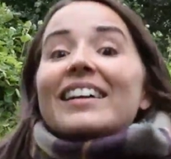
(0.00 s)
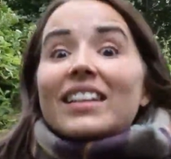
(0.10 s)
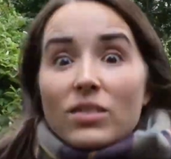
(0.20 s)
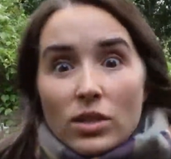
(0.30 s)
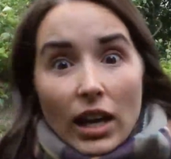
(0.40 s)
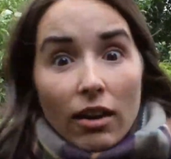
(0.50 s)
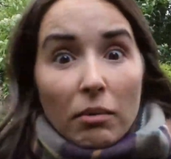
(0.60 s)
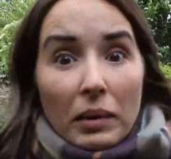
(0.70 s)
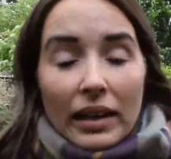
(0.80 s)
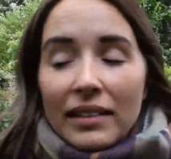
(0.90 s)
You scared
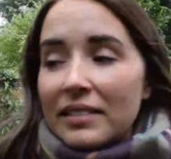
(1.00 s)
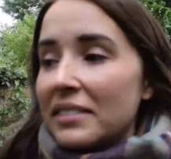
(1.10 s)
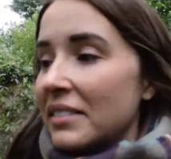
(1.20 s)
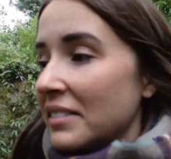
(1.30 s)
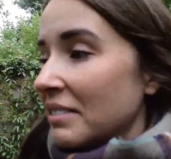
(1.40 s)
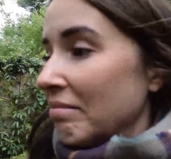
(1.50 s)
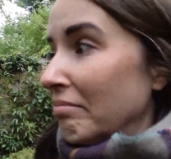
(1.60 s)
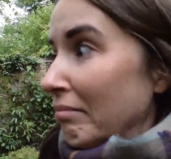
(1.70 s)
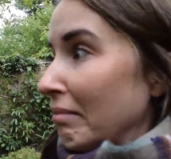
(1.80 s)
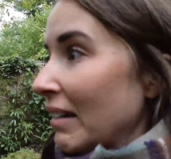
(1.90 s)
me.
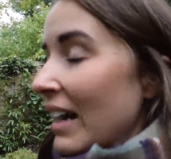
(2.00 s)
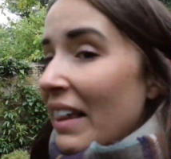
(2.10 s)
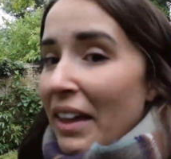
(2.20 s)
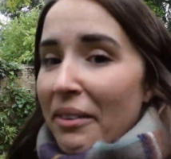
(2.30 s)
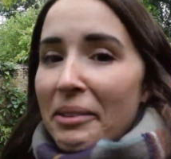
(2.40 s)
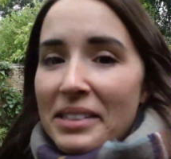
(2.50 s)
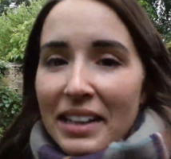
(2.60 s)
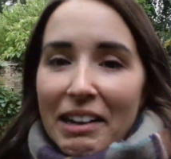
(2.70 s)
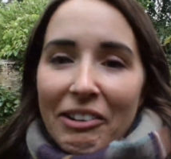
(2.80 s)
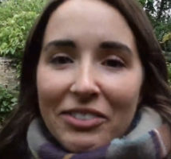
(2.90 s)
It was
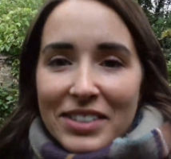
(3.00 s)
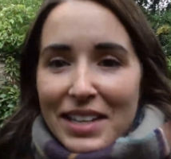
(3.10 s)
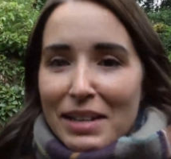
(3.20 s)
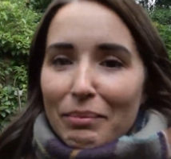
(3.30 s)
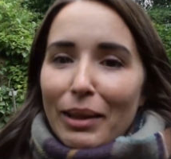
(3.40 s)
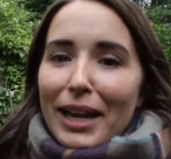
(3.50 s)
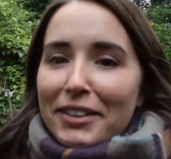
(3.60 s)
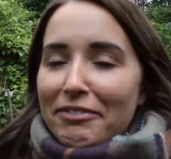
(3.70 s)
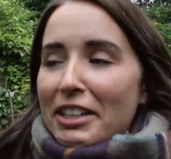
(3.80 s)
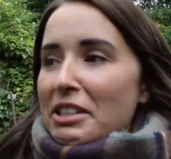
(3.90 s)
like all of a sudden a black
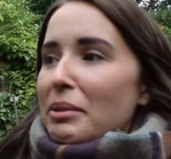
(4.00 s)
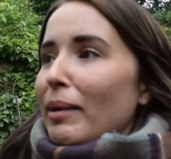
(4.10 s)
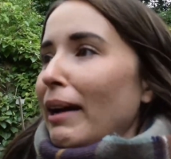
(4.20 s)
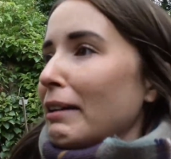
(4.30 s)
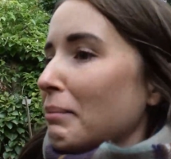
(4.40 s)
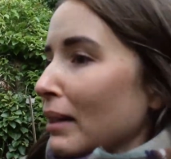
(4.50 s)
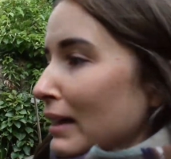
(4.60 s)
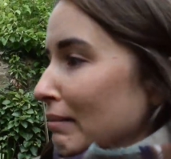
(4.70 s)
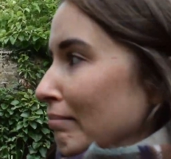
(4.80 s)
figure behind me.